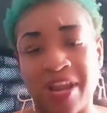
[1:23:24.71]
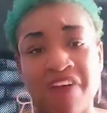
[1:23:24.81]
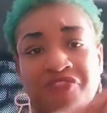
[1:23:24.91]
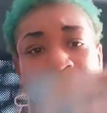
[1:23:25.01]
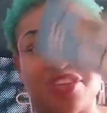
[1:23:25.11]
but
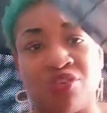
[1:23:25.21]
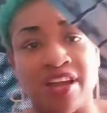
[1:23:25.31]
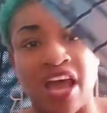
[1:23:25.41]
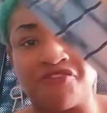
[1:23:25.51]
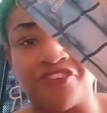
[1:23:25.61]
I feel like
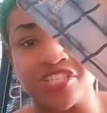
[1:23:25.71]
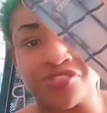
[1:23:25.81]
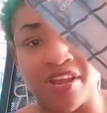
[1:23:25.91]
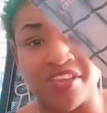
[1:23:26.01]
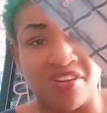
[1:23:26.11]
you're not
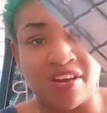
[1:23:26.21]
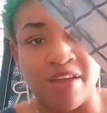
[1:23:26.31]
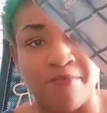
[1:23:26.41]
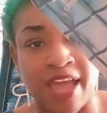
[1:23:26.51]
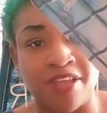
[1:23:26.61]
frustrated. You're
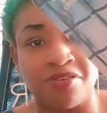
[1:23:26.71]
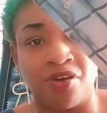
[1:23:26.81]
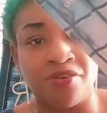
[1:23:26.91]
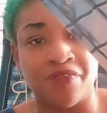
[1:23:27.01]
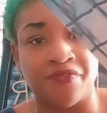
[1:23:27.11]
not mad. You
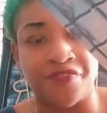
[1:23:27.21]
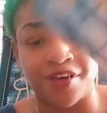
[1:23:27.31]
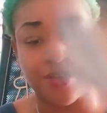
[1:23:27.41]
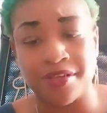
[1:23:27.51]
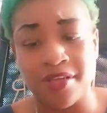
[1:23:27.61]
don't give a
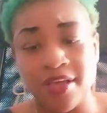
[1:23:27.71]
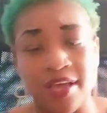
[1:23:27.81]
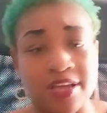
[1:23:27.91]
fuck.